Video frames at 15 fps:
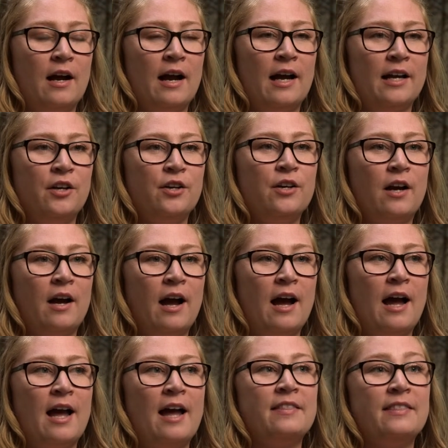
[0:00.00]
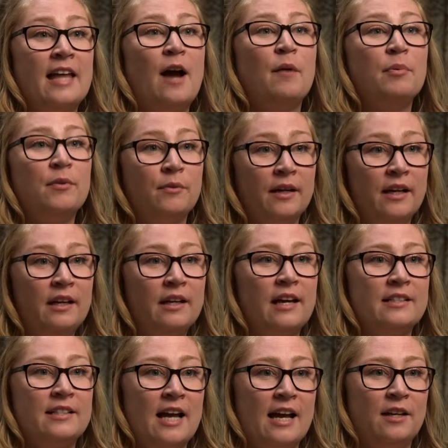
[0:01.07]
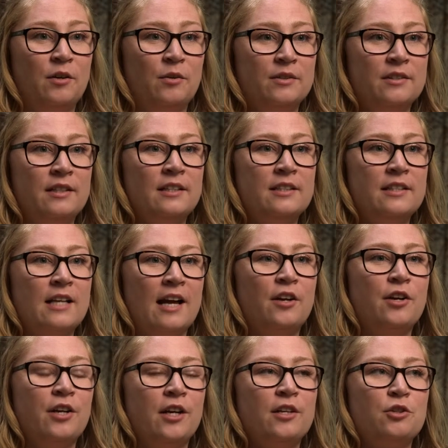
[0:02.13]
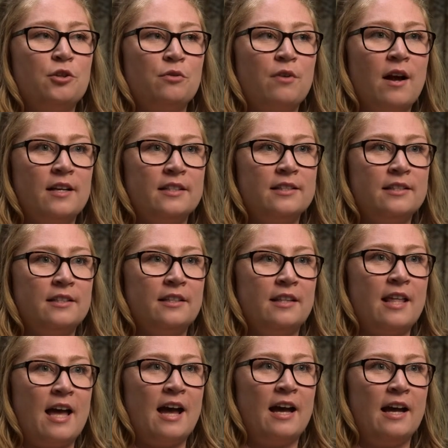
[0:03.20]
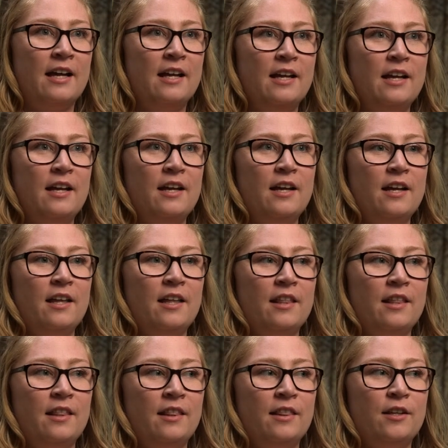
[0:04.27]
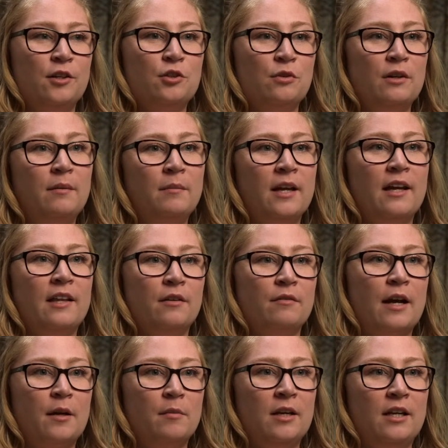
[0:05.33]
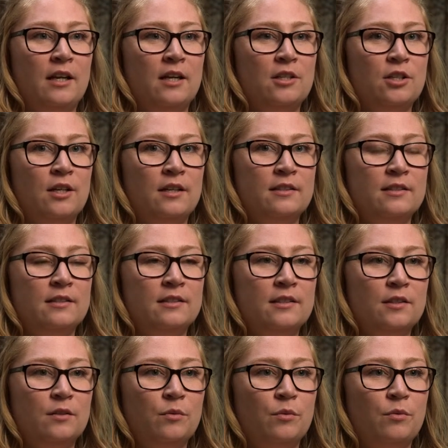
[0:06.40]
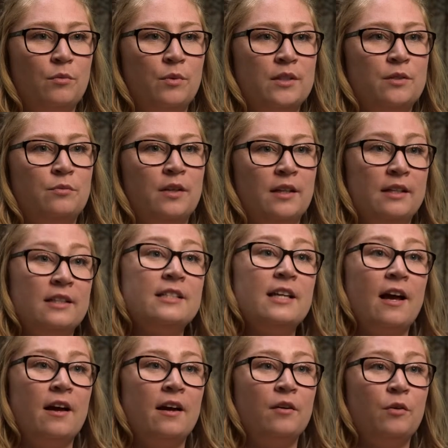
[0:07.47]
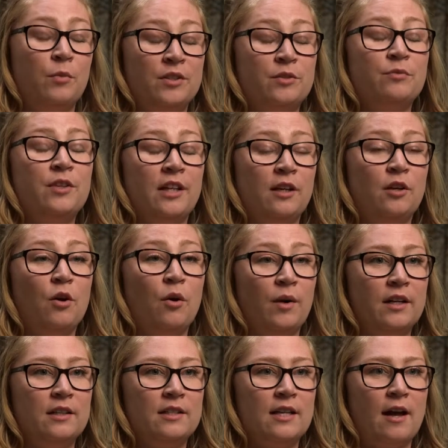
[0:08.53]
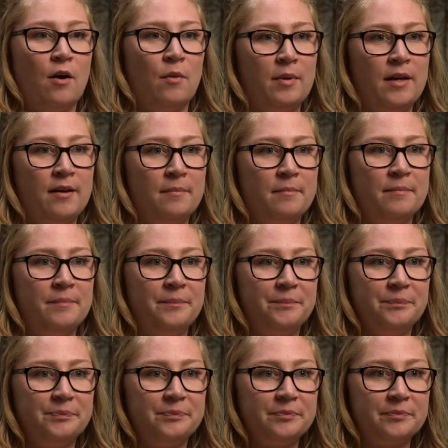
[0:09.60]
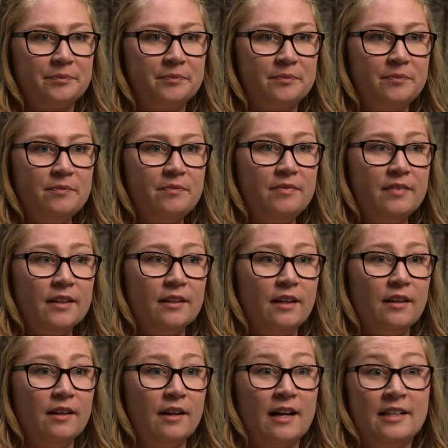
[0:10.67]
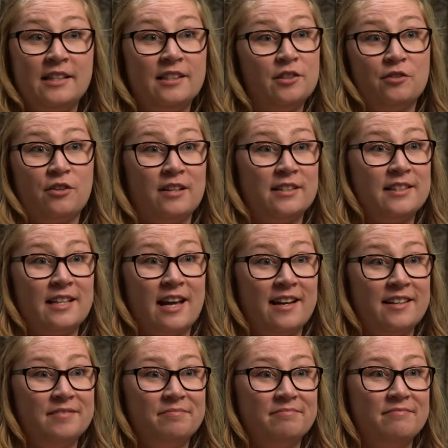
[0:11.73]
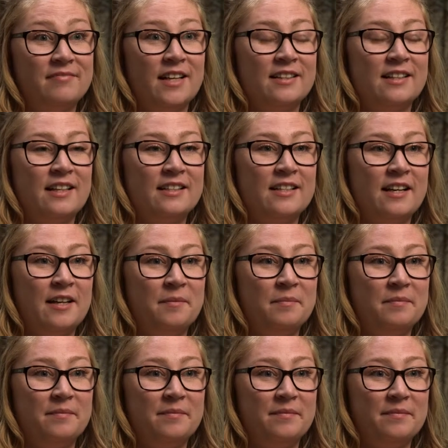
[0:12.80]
at that point, at diagnosis, I couldn't trust that the treatment and the recommendations was really going to help him. I didn't trust that at that time.